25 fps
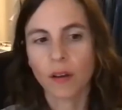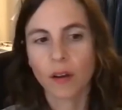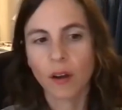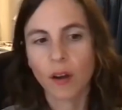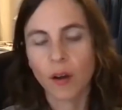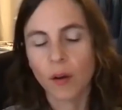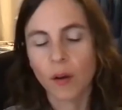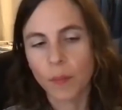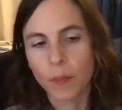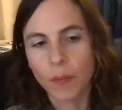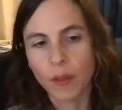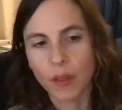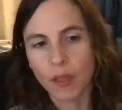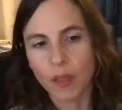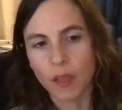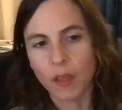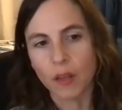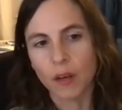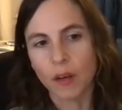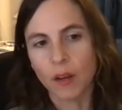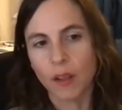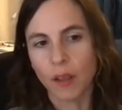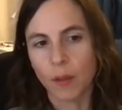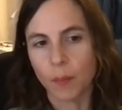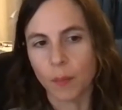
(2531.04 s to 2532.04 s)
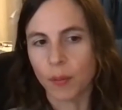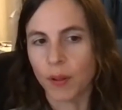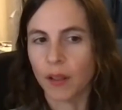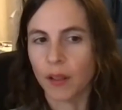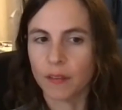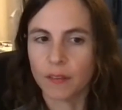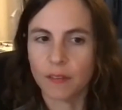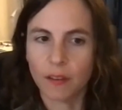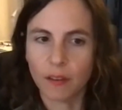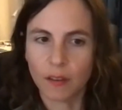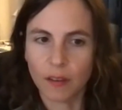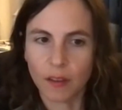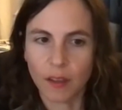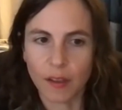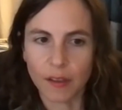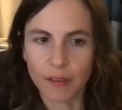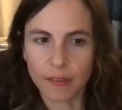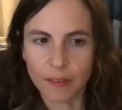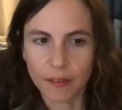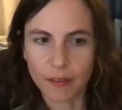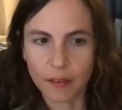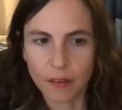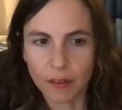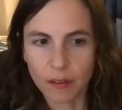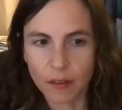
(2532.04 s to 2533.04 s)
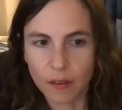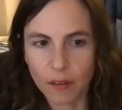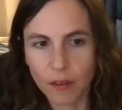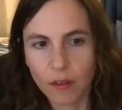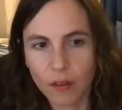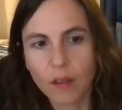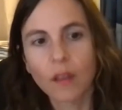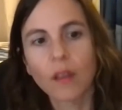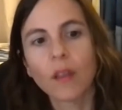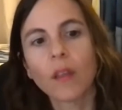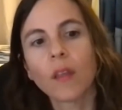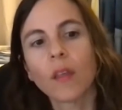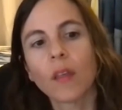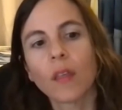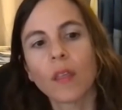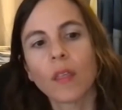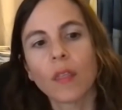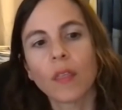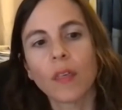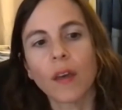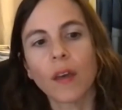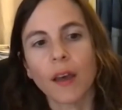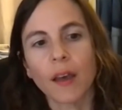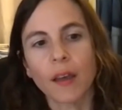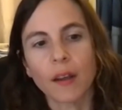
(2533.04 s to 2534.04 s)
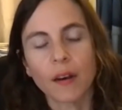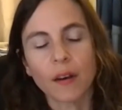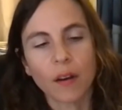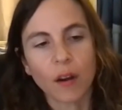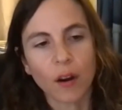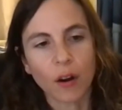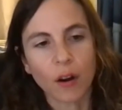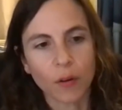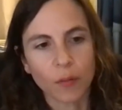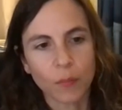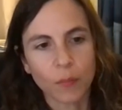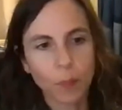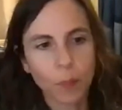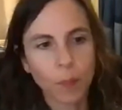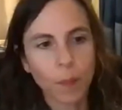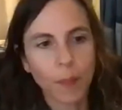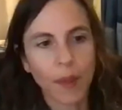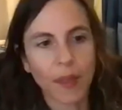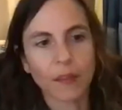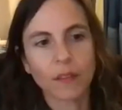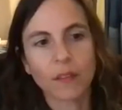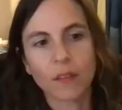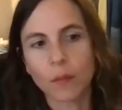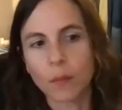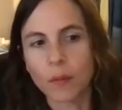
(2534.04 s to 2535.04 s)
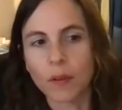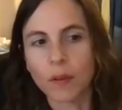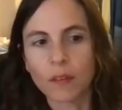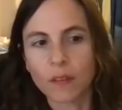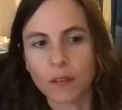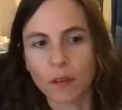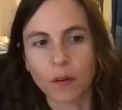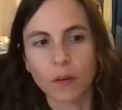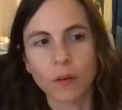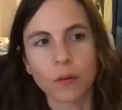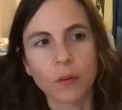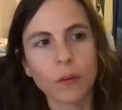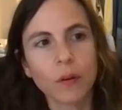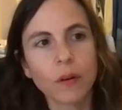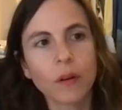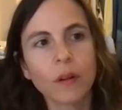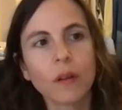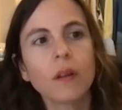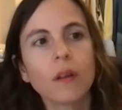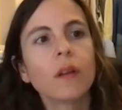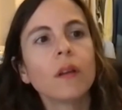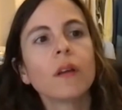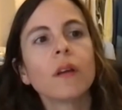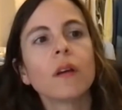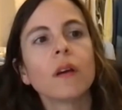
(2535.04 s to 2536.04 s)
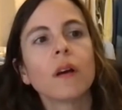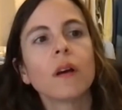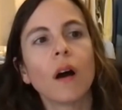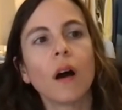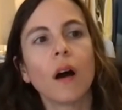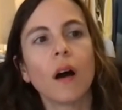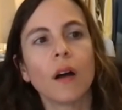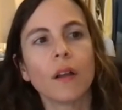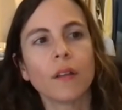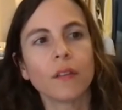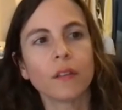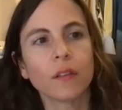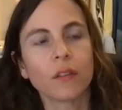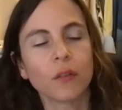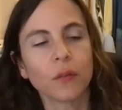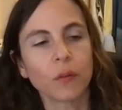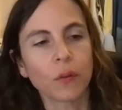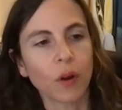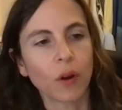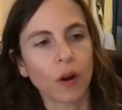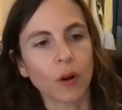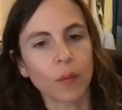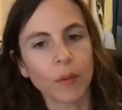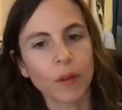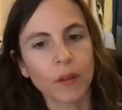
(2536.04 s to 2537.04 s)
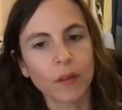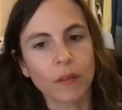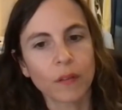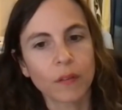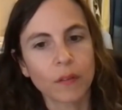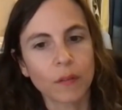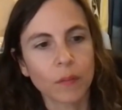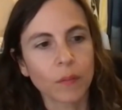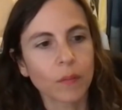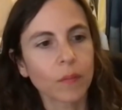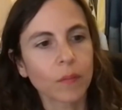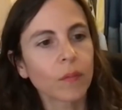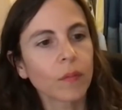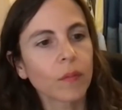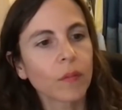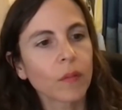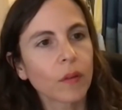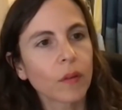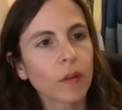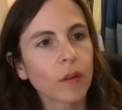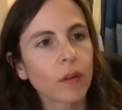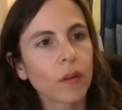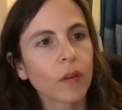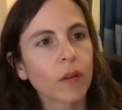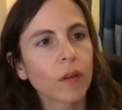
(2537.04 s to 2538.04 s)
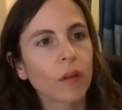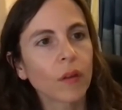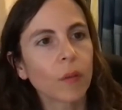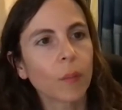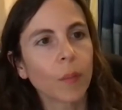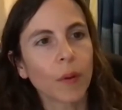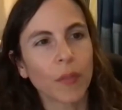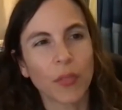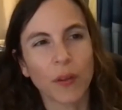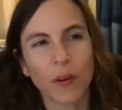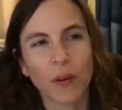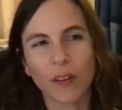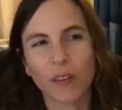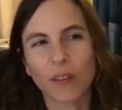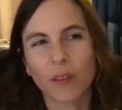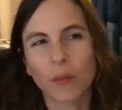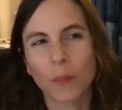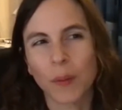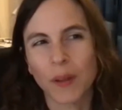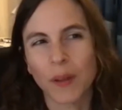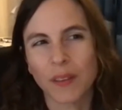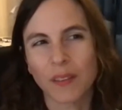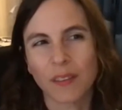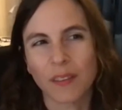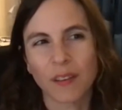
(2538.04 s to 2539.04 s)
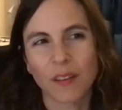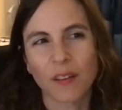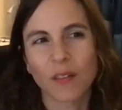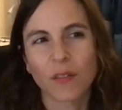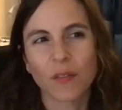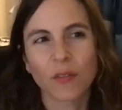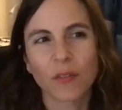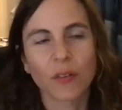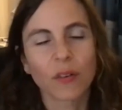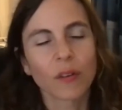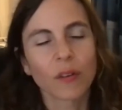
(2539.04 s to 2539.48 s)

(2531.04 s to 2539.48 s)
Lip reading: come in a plastic casing that are meant to be sewn onto garments, but they're expensive.